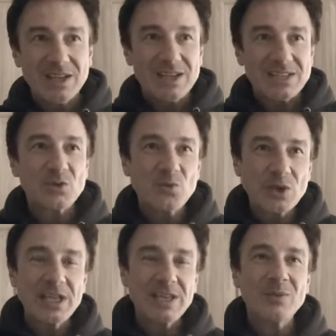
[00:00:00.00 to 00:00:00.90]
It's a
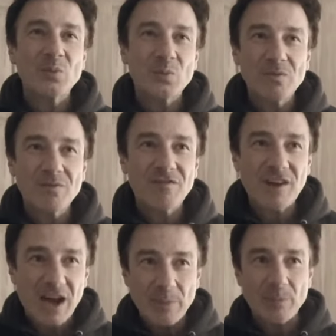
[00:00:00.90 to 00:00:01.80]
really
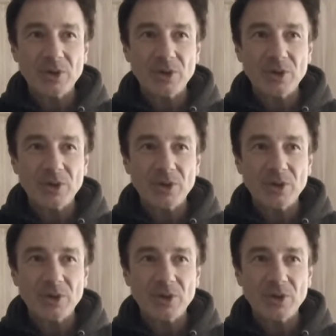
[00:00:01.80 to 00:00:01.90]
fab